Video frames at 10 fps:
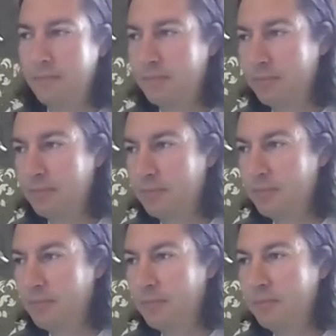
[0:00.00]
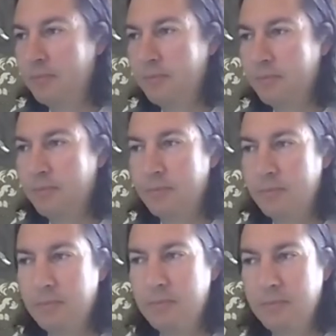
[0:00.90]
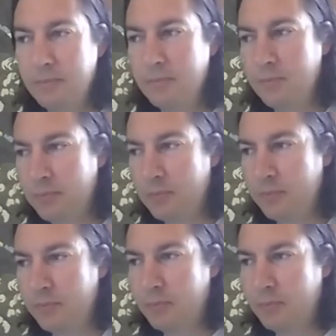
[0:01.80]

No words are spoken by the person on screen.